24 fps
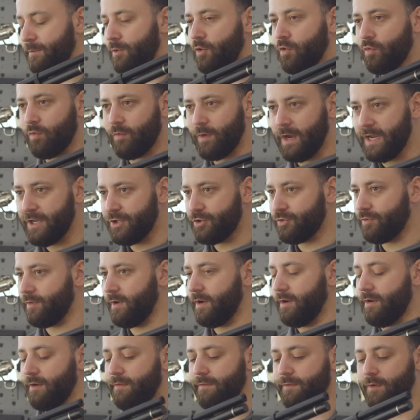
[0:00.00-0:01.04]
Great
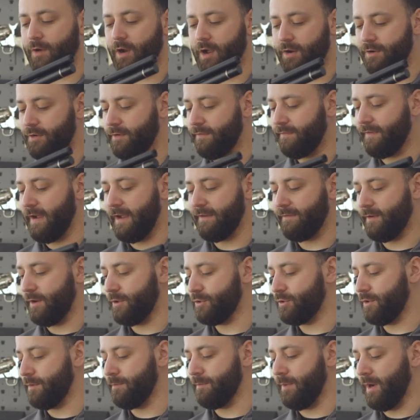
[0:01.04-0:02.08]
trigger for under
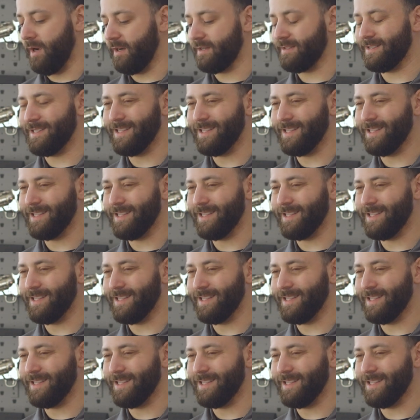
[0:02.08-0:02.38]
$500.